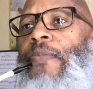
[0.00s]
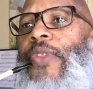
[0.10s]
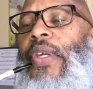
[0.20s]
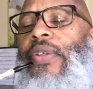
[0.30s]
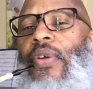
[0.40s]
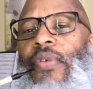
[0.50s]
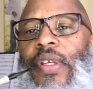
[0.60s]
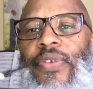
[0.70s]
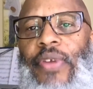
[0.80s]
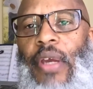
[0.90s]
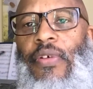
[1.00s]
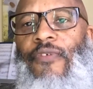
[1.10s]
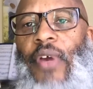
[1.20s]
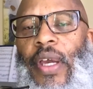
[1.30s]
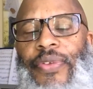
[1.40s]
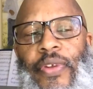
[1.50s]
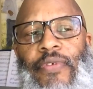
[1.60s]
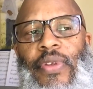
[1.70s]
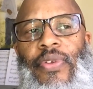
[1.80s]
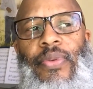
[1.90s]
the atoning sacrifice of
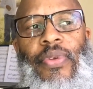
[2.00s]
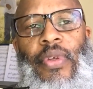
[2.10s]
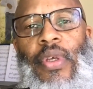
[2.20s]
his